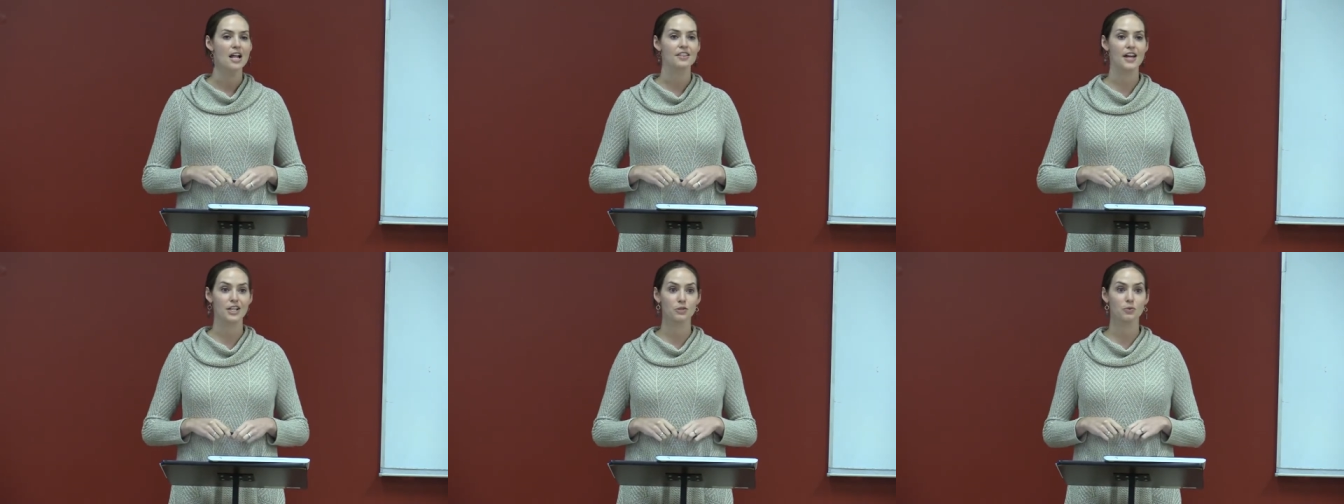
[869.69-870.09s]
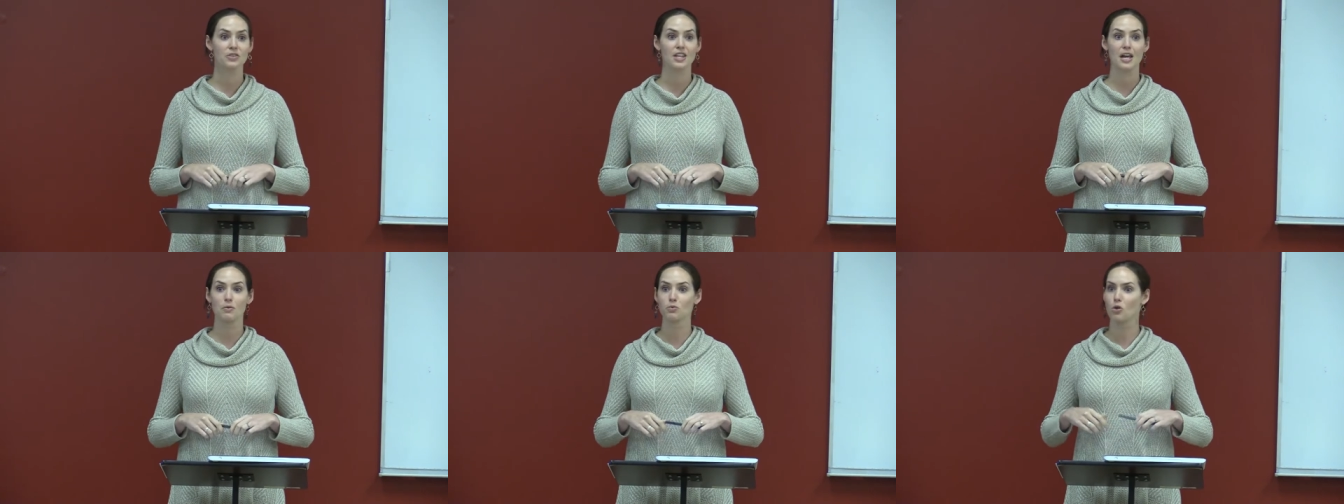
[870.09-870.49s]
That's when
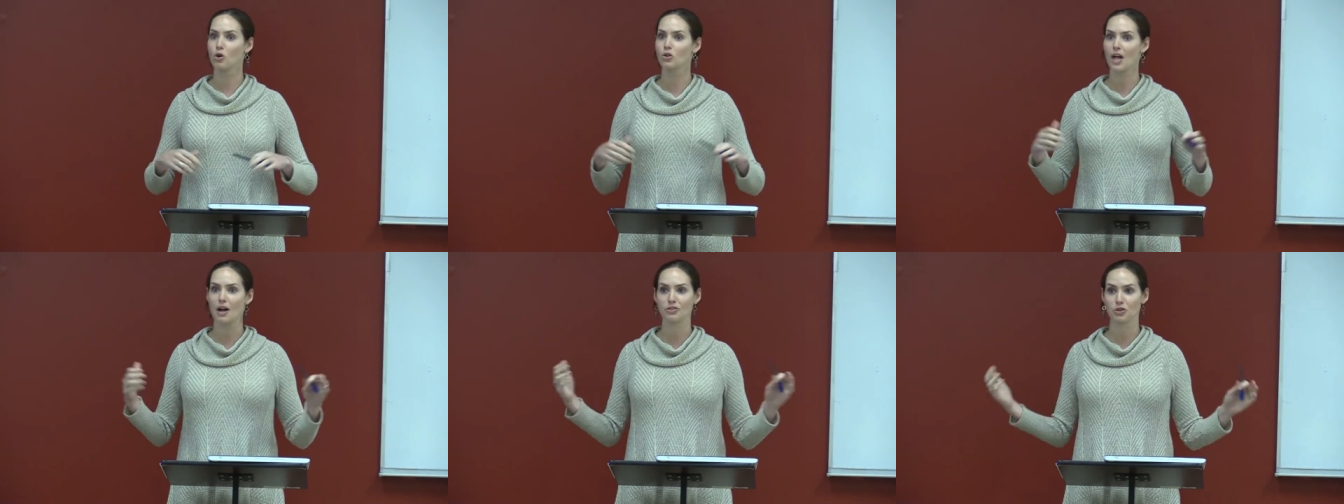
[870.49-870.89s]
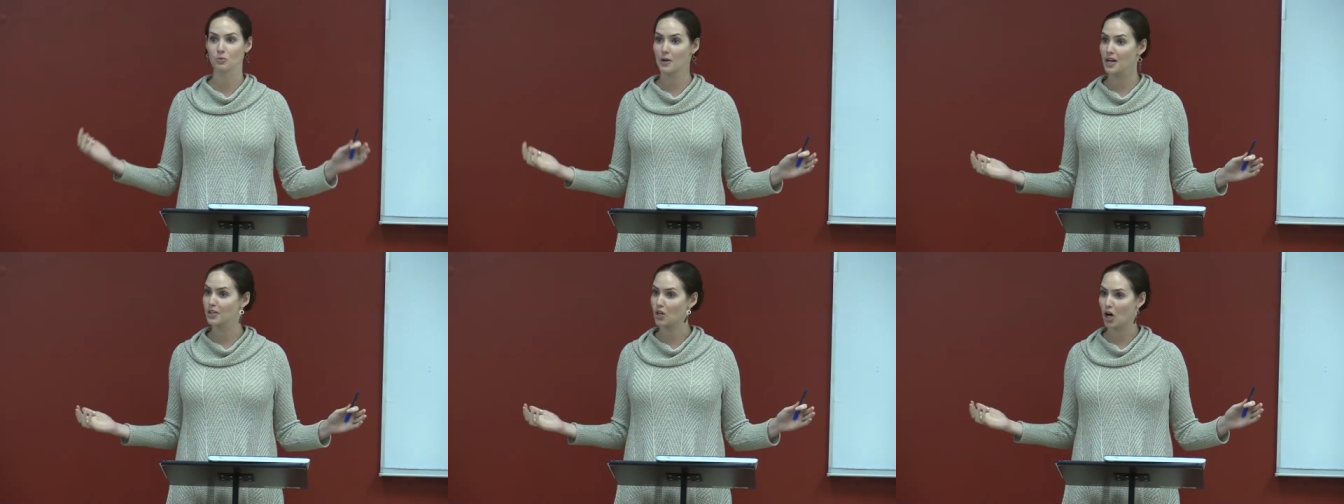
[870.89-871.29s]
they roll out the
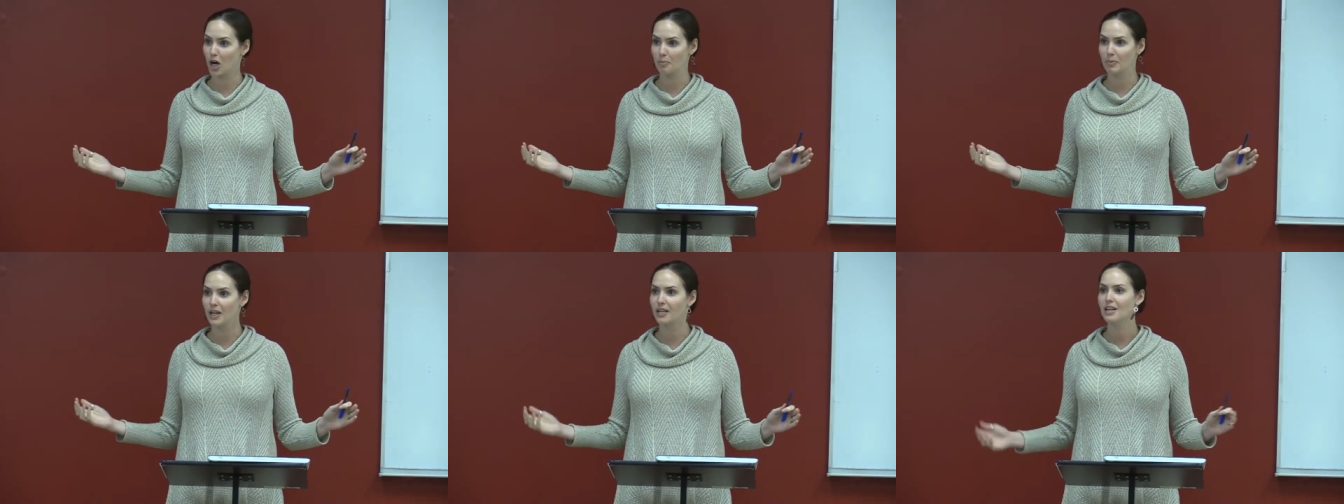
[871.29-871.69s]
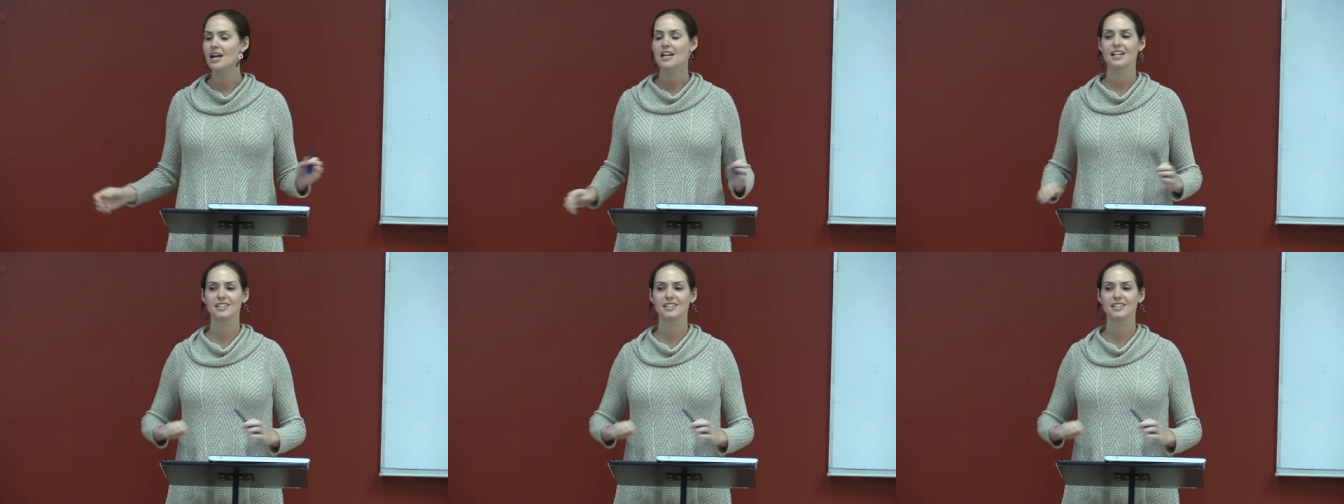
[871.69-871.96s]
red carpet.